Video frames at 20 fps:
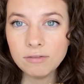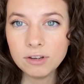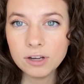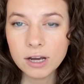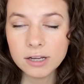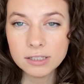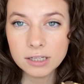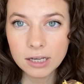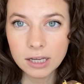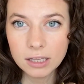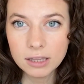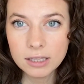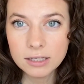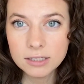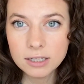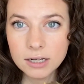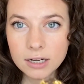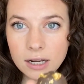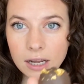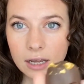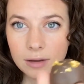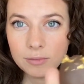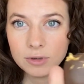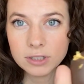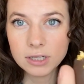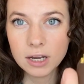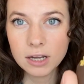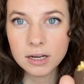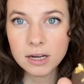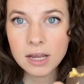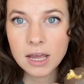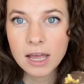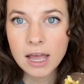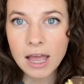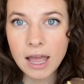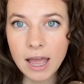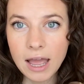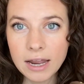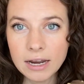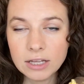You guys, I get this on Amazon
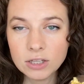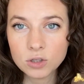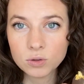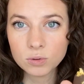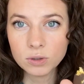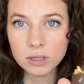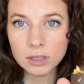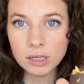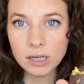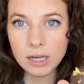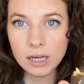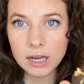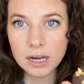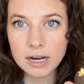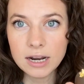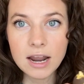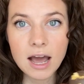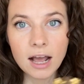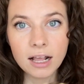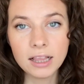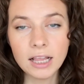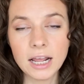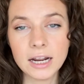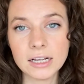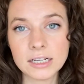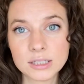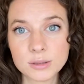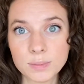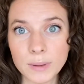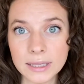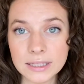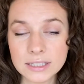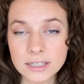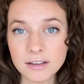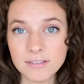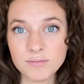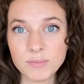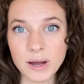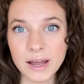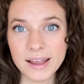and it's really not that
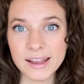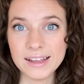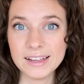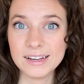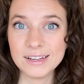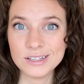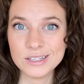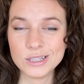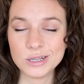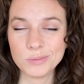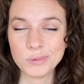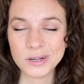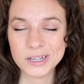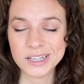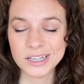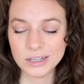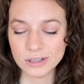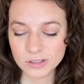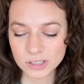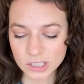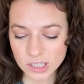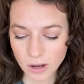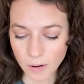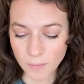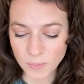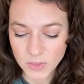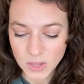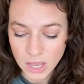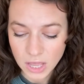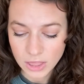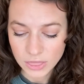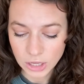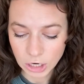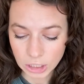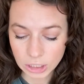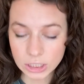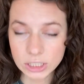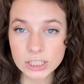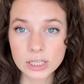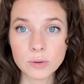expensive, but it is super cute. So
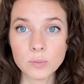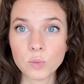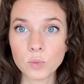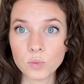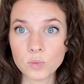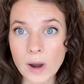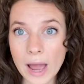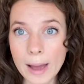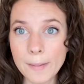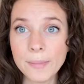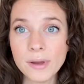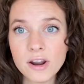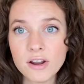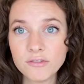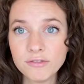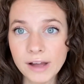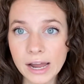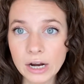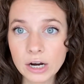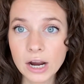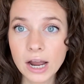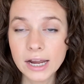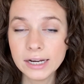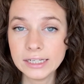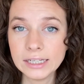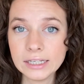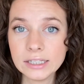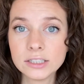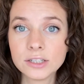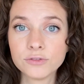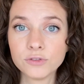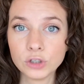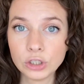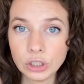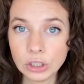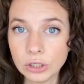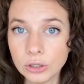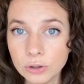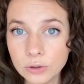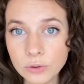there are some rapid fire ideas for
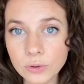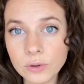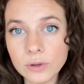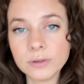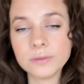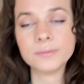you.